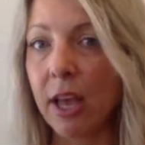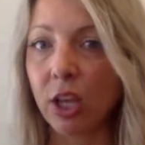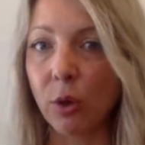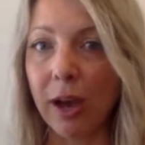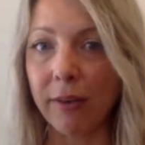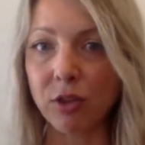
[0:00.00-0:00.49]

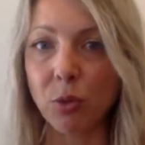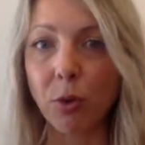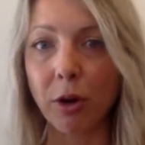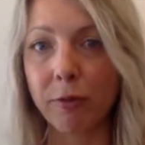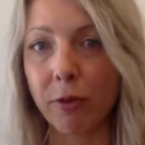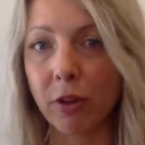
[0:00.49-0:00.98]
you have to
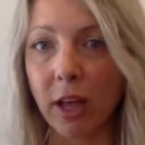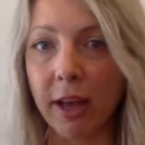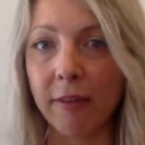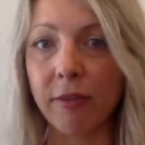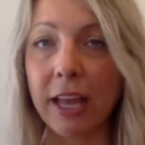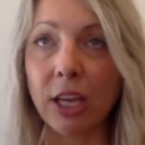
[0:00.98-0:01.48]
work for
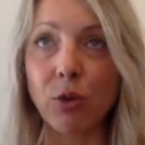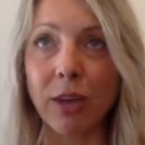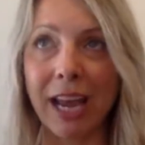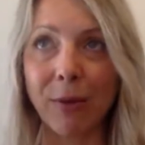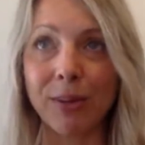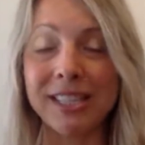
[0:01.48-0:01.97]
love, that you
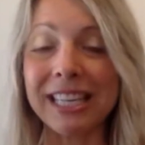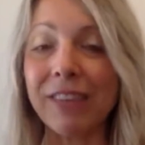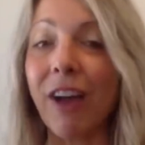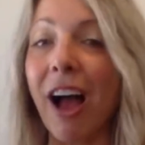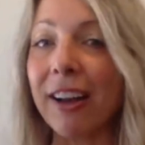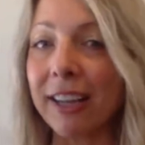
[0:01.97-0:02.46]
can't
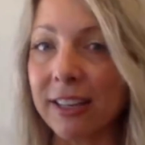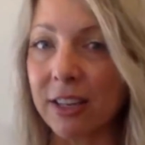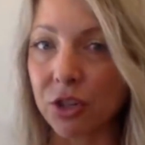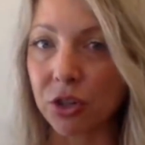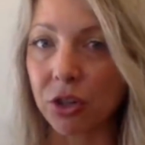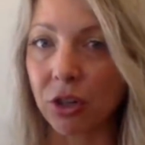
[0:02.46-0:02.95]
receive
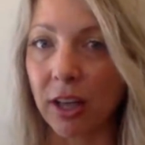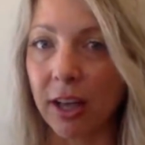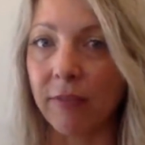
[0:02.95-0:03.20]
unconditional love,